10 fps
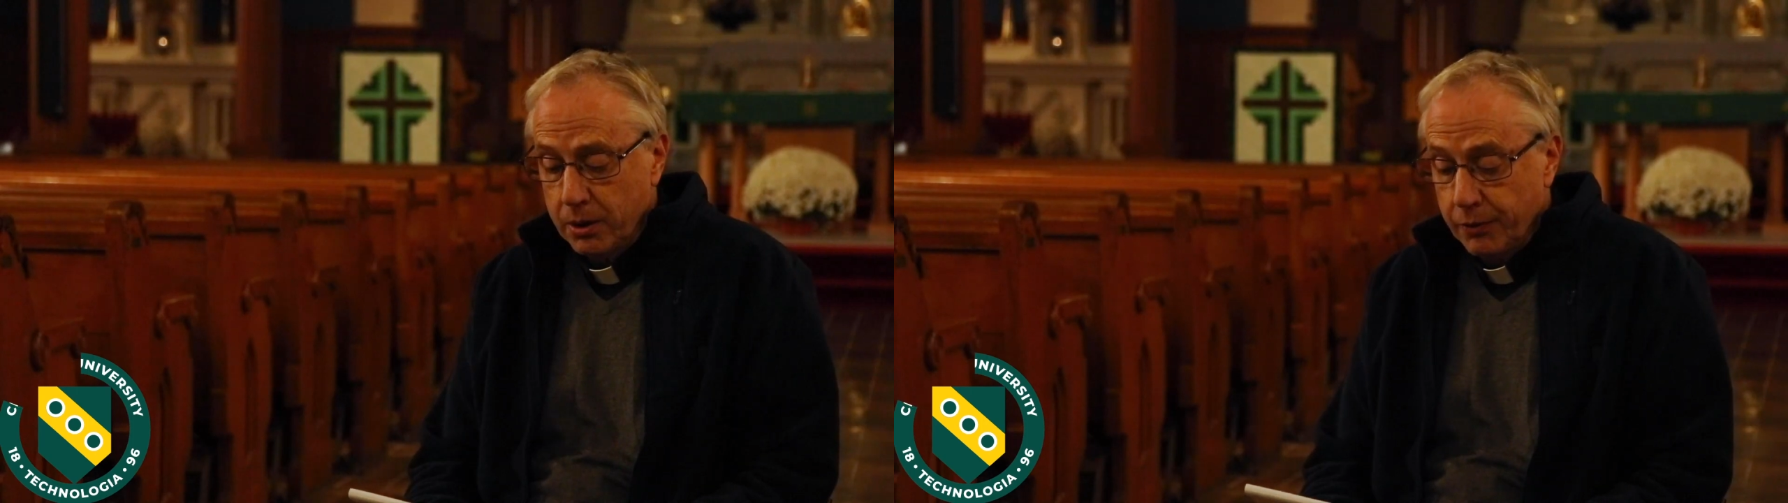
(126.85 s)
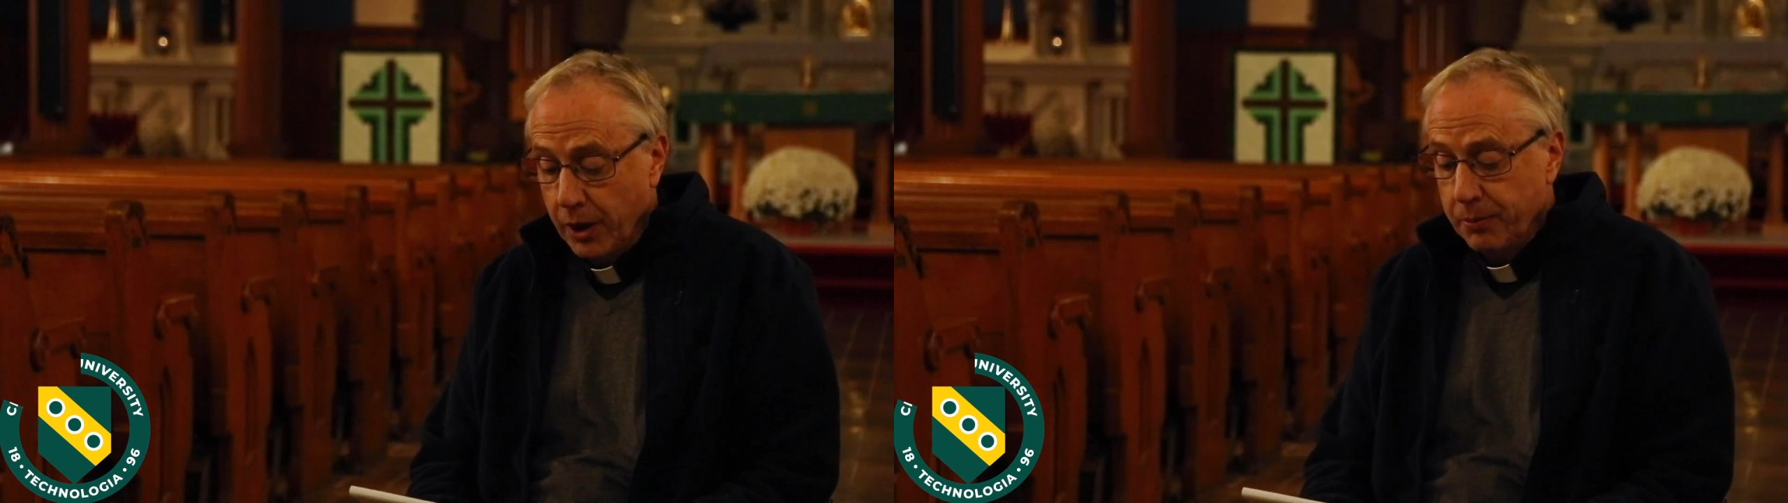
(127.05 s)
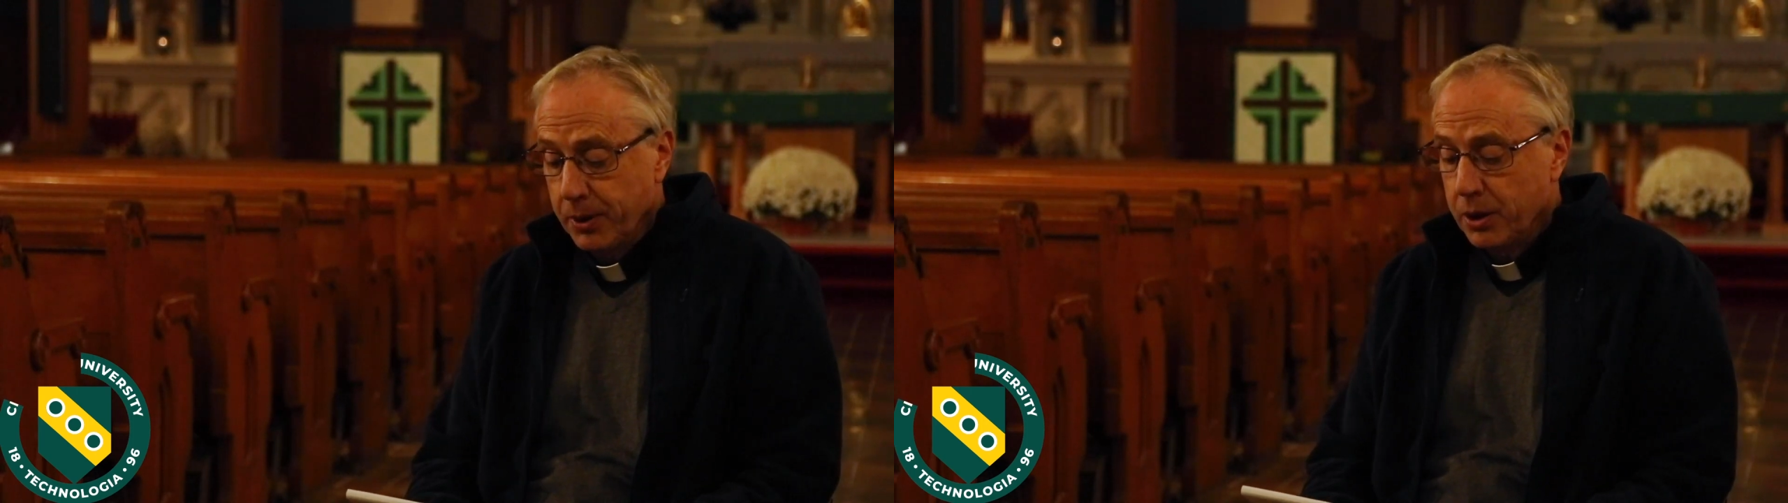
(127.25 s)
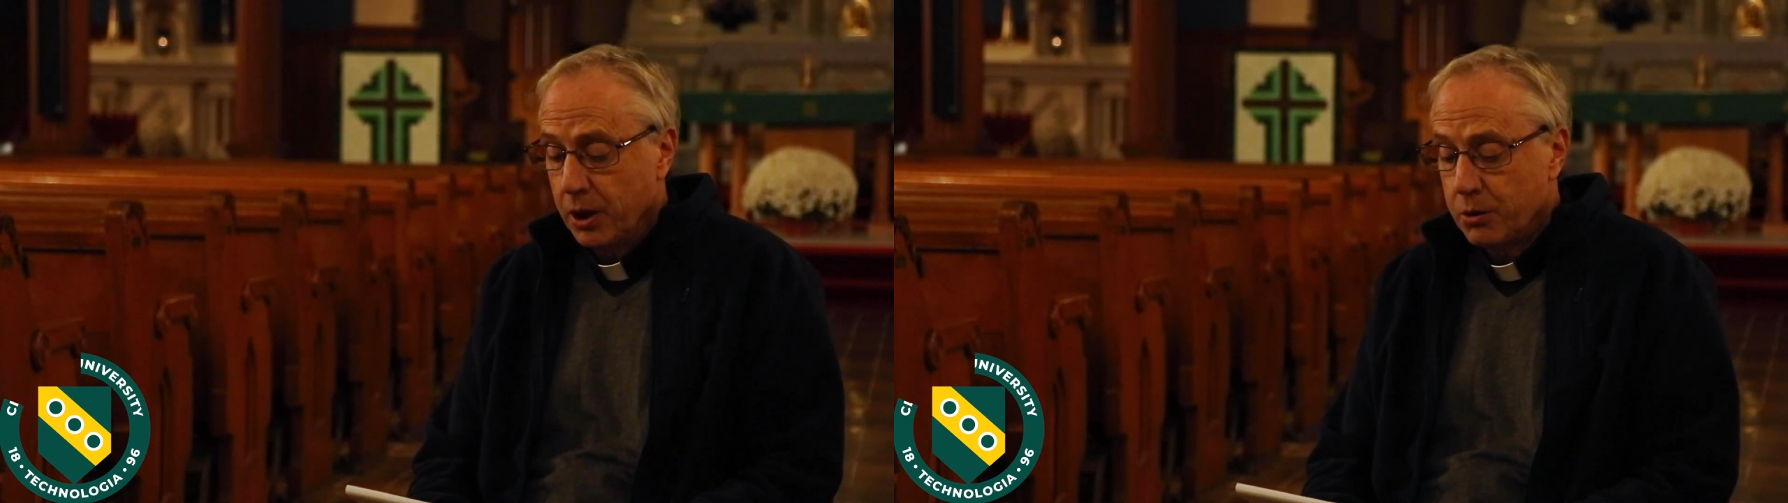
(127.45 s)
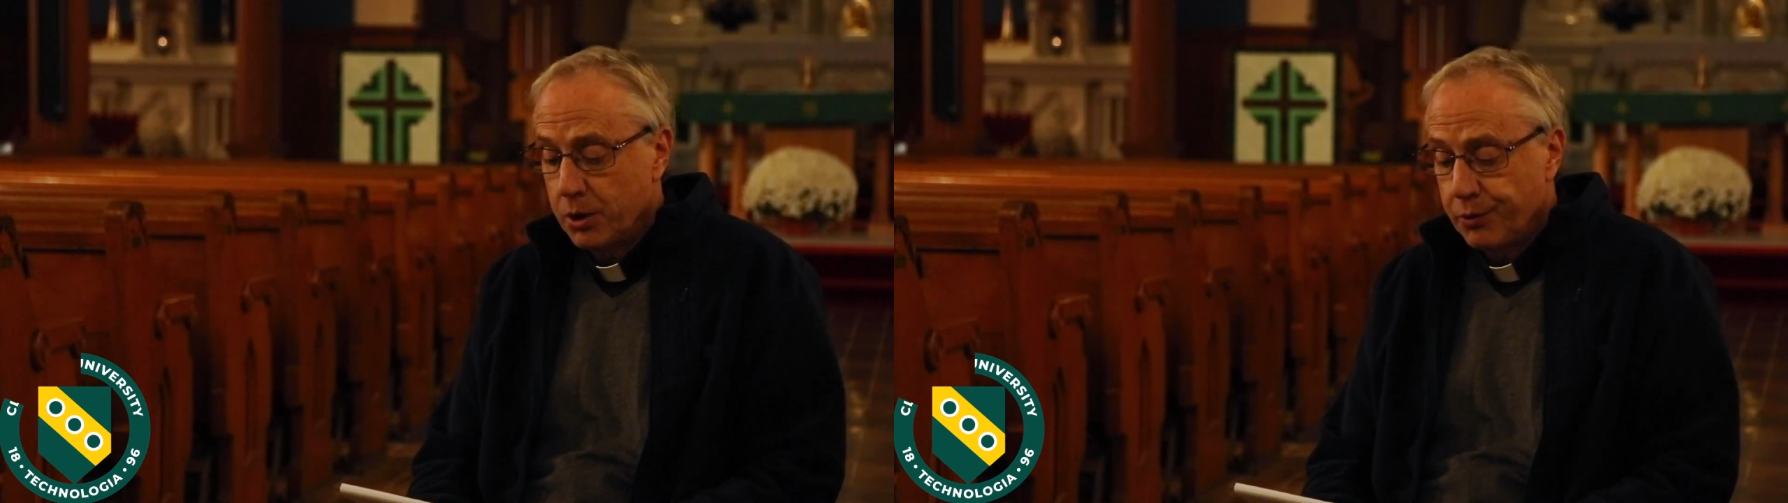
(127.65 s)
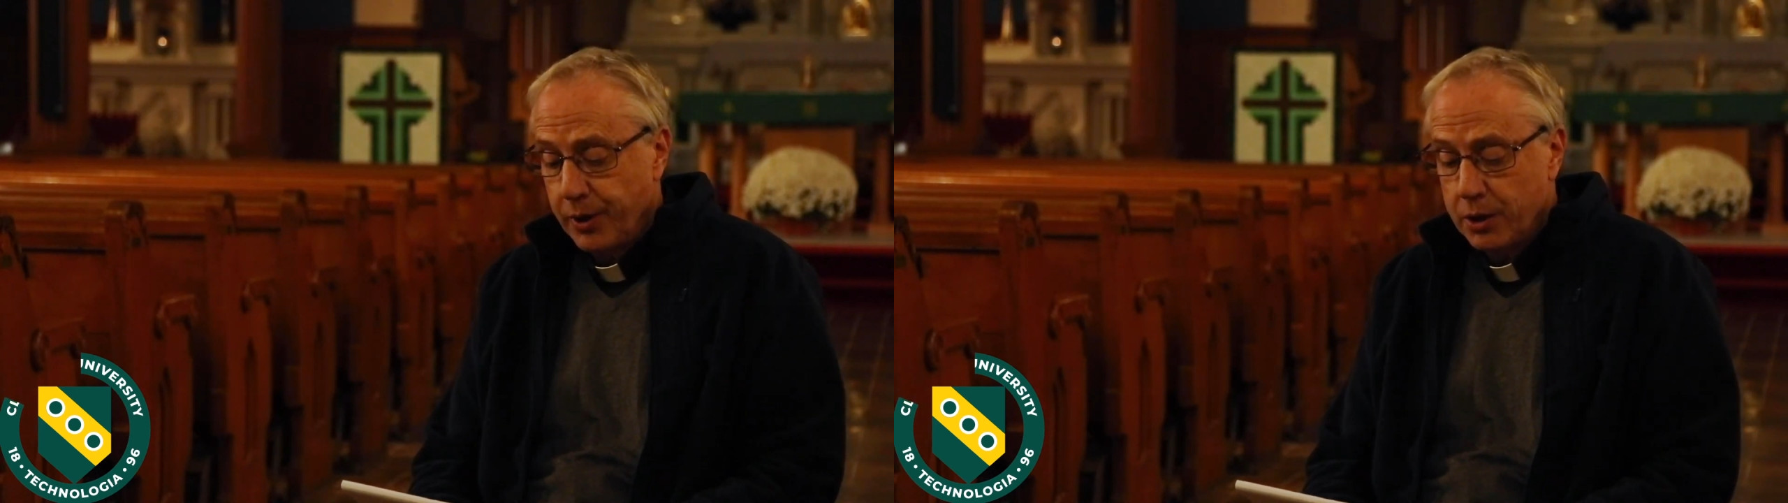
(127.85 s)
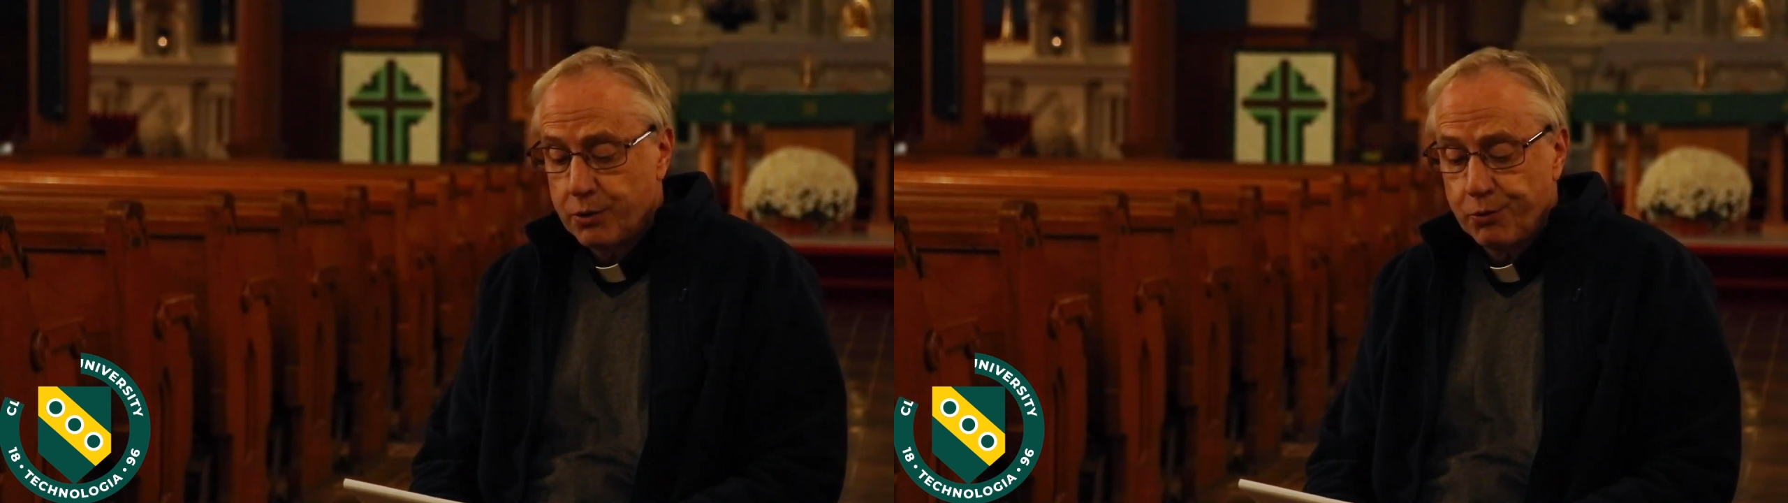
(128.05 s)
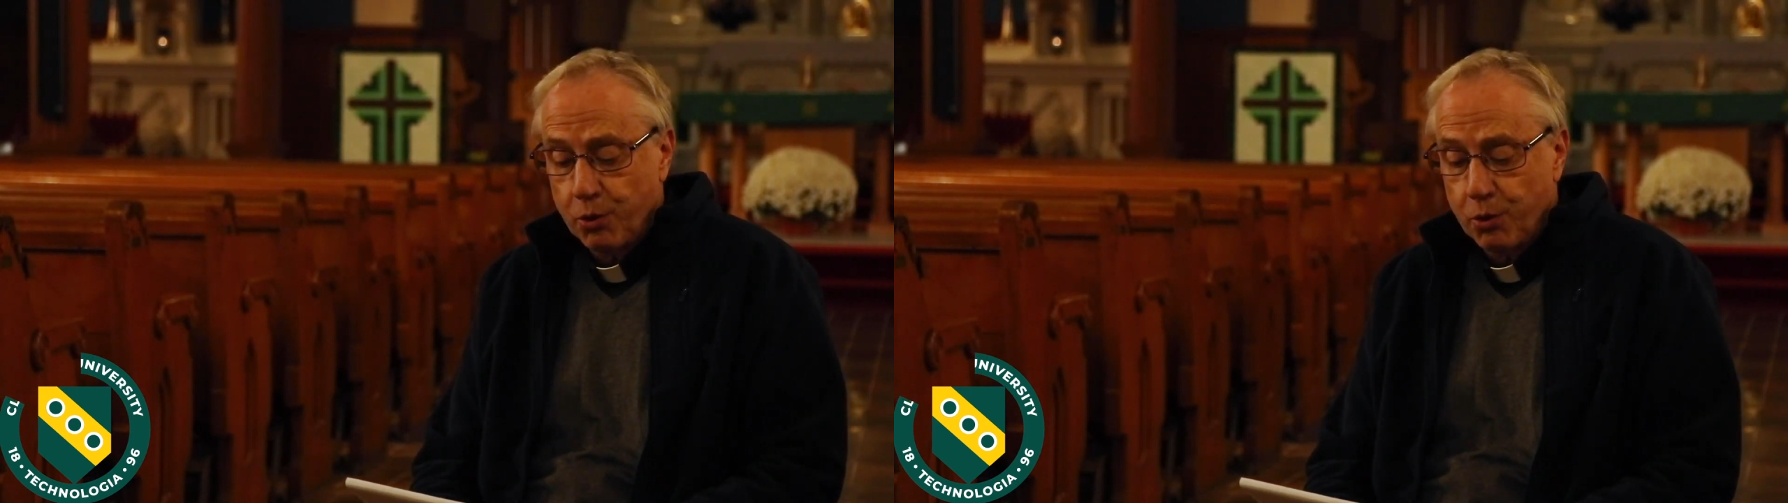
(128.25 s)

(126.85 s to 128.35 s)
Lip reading: "Developing countries face